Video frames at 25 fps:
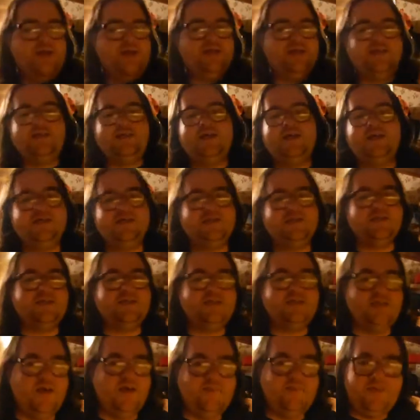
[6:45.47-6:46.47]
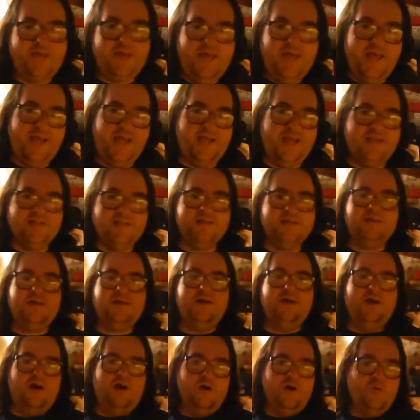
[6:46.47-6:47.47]
6 to 7 days
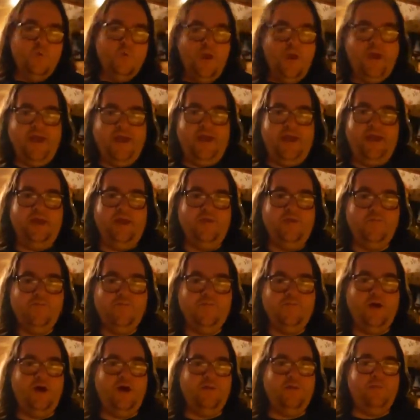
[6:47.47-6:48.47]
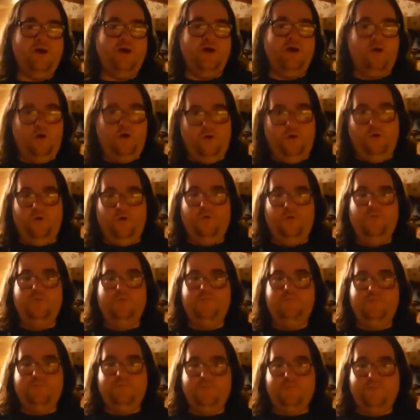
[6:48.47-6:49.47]
away from a whole
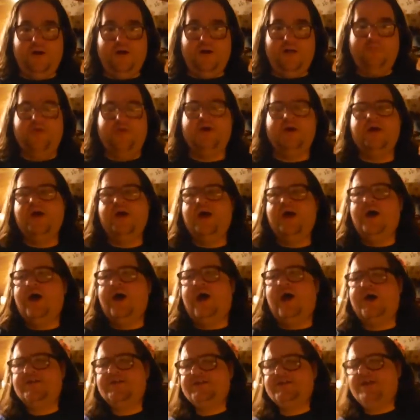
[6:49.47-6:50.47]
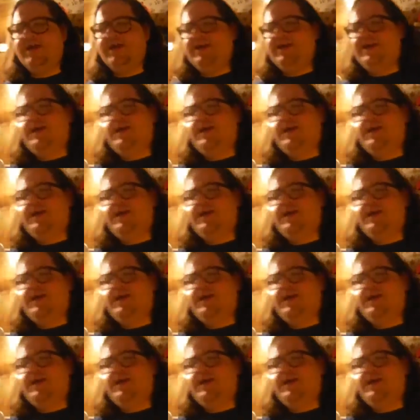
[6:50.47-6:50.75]
month. I also got to